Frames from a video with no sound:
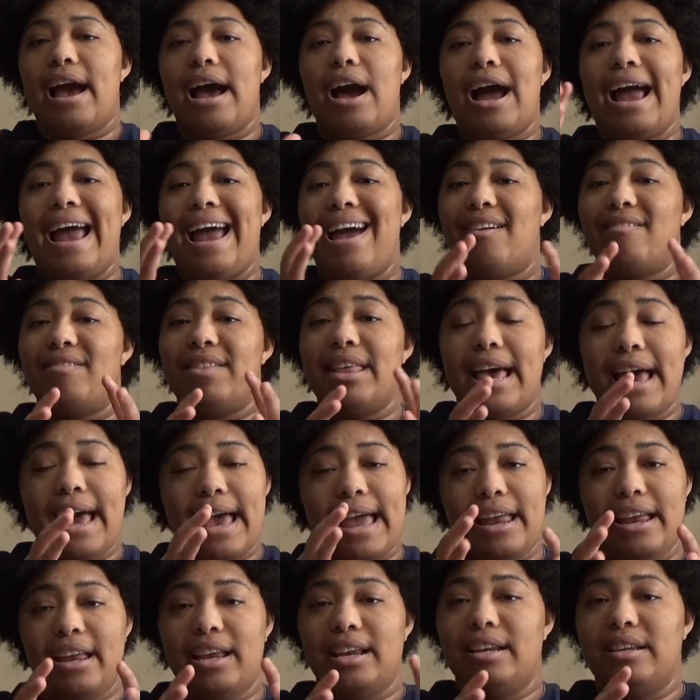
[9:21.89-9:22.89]
have
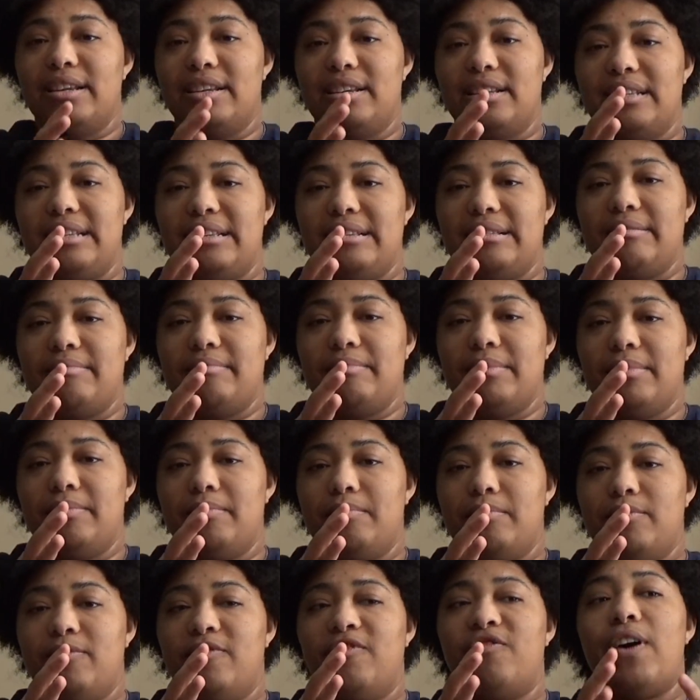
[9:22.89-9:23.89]
that
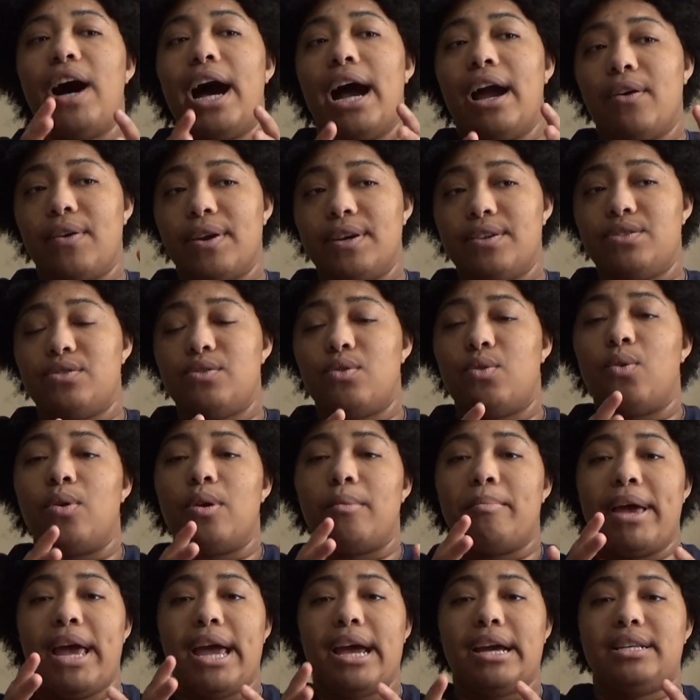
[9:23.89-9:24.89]
virus
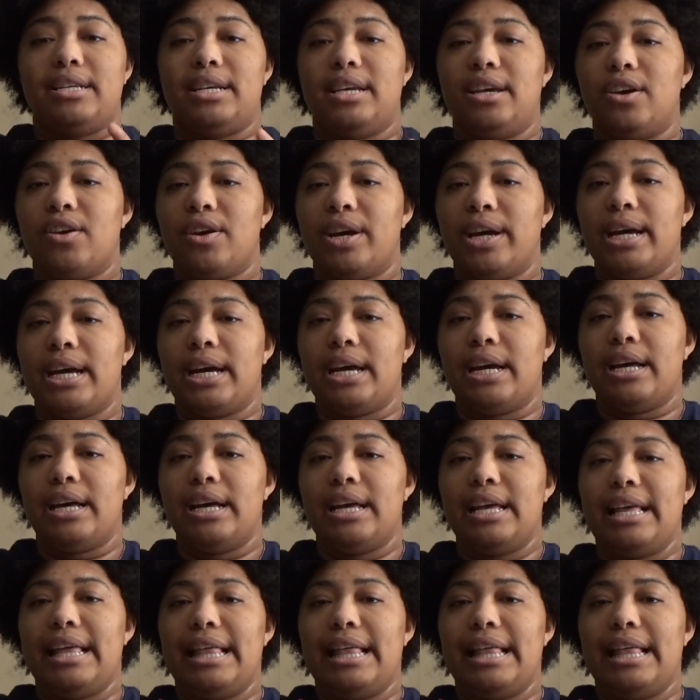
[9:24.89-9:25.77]
or bacteria,